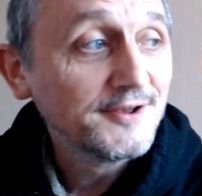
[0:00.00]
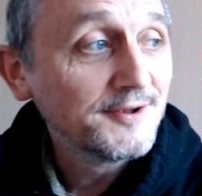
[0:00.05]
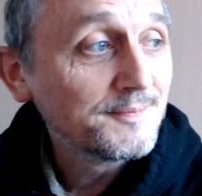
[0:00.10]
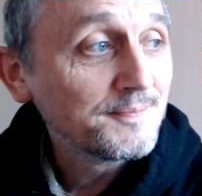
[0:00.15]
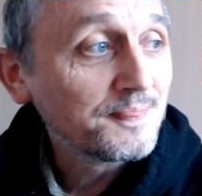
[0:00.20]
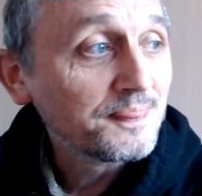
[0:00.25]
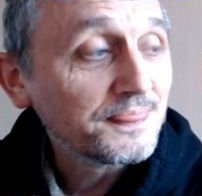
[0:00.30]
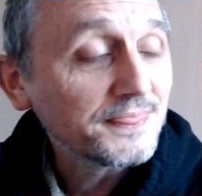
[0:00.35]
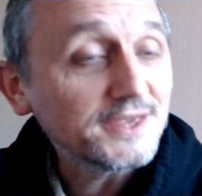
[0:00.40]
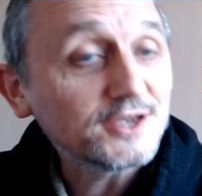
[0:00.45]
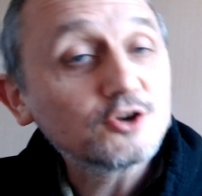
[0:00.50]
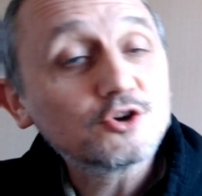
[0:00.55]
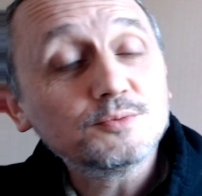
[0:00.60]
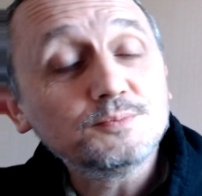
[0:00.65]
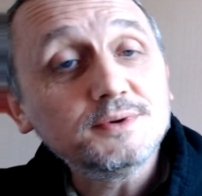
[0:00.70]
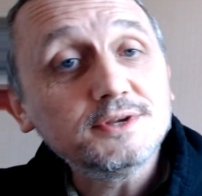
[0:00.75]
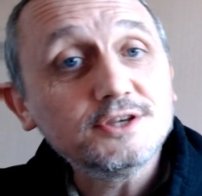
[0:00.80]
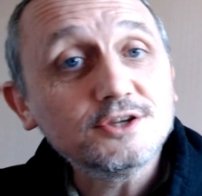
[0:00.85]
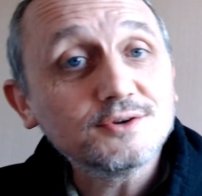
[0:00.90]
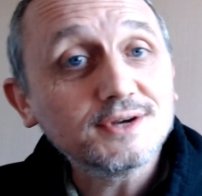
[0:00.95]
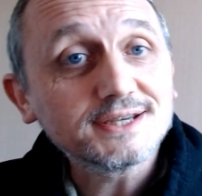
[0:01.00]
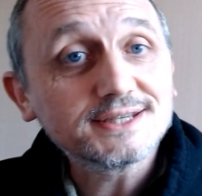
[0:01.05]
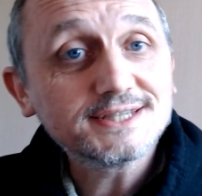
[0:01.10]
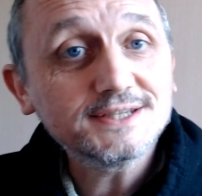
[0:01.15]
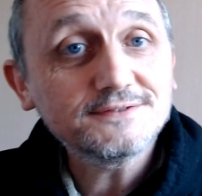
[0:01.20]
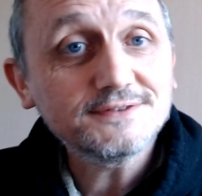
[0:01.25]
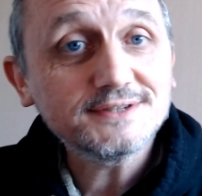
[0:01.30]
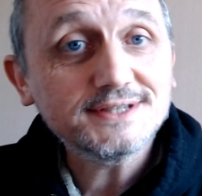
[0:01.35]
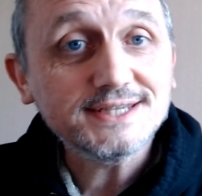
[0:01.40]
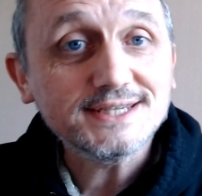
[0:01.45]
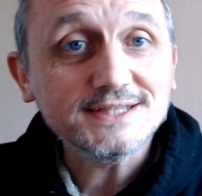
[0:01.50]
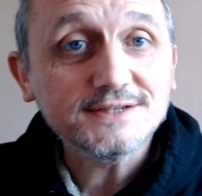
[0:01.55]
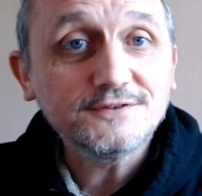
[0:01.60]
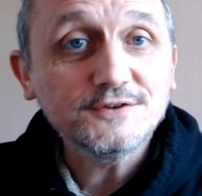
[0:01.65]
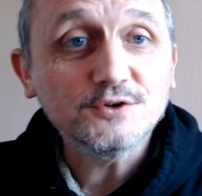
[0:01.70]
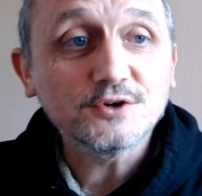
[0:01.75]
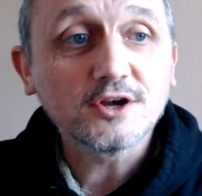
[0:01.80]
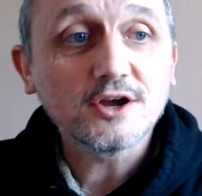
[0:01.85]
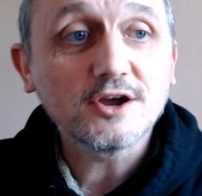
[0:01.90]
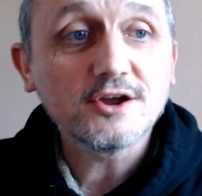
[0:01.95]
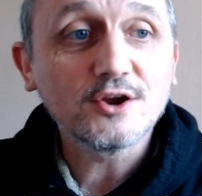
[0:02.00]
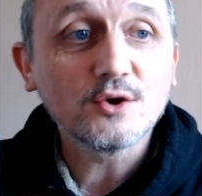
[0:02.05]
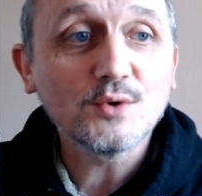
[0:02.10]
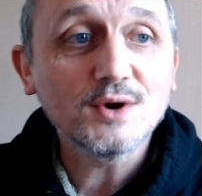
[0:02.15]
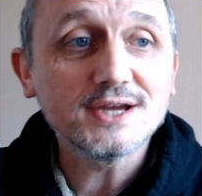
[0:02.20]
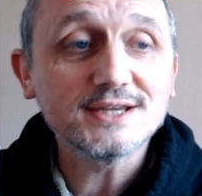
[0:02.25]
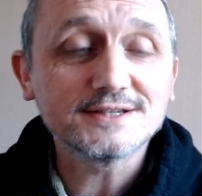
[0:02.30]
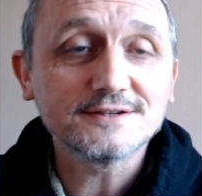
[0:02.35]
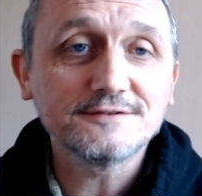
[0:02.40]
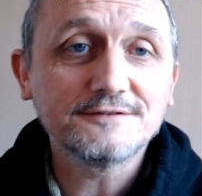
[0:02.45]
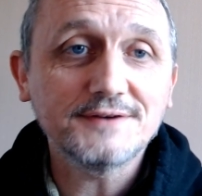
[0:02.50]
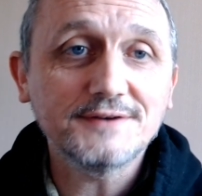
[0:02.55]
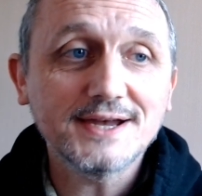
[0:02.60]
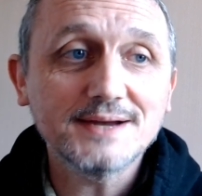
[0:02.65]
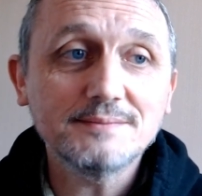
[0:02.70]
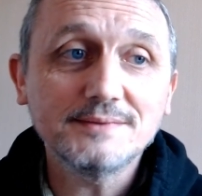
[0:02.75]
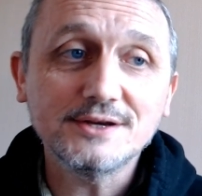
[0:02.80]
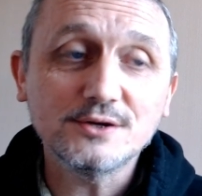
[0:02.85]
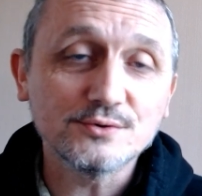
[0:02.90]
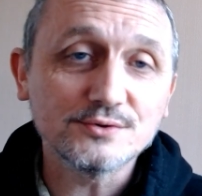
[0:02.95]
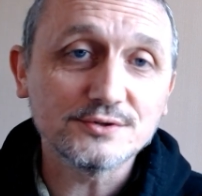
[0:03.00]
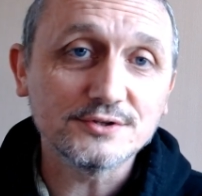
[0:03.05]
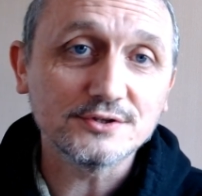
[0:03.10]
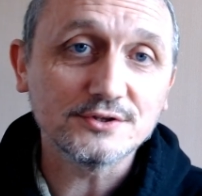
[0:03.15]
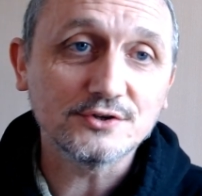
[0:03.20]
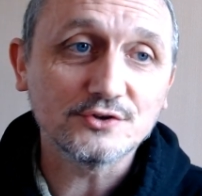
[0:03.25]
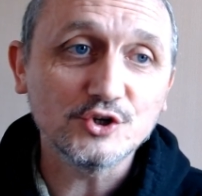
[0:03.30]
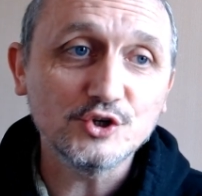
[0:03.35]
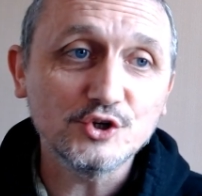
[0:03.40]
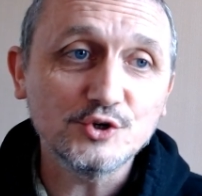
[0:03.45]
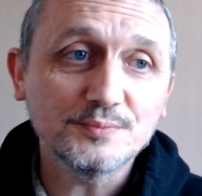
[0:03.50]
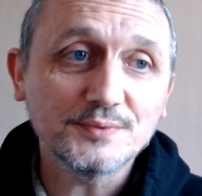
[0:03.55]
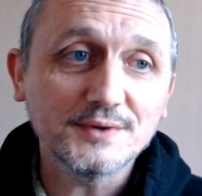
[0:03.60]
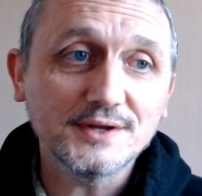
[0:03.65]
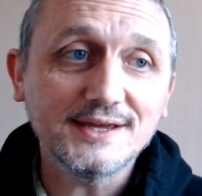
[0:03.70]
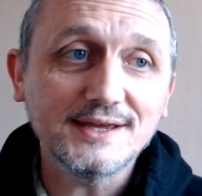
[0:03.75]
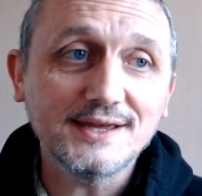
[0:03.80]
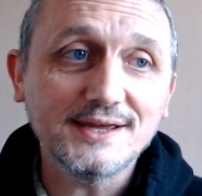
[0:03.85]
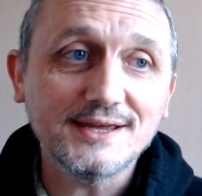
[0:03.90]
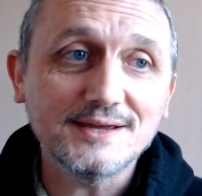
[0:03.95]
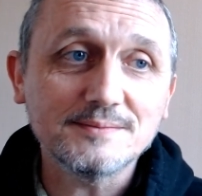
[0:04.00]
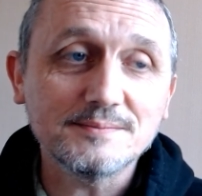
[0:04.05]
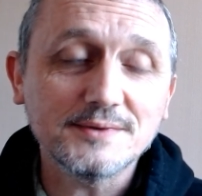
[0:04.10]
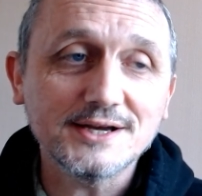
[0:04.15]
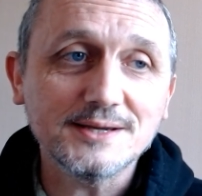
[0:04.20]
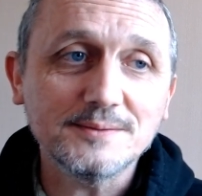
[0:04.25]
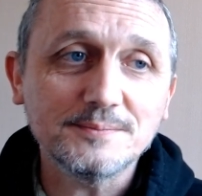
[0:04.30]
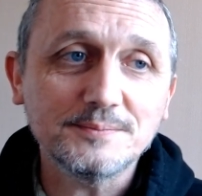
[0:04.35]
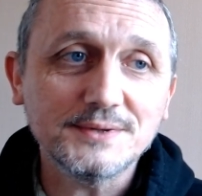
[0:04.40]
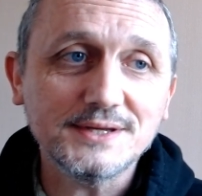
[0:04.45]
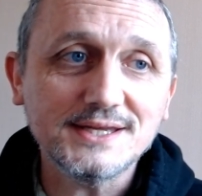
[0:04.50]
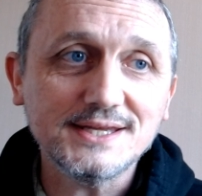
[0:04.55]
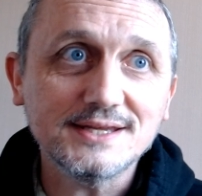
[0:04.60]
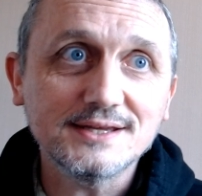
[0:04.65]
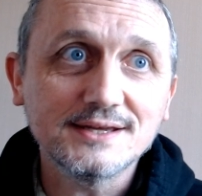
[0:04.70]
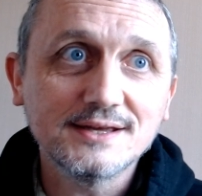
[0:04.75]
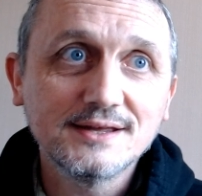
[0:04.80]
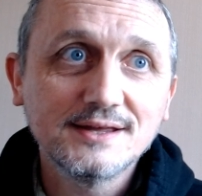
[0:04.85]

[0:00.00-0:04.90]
There could be new activities. If you're going away as a family or the group, it might be